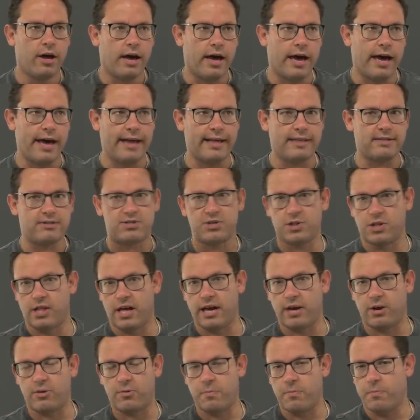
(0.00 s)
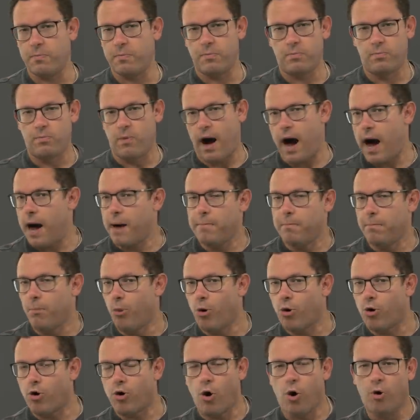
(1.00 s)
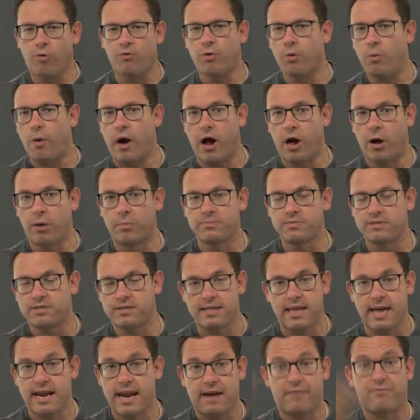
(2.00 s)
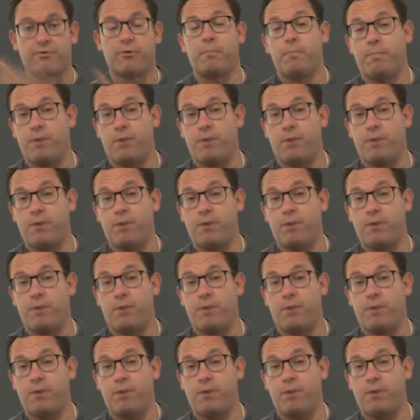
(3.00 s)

And so like, I'm more overwhelmed than ever.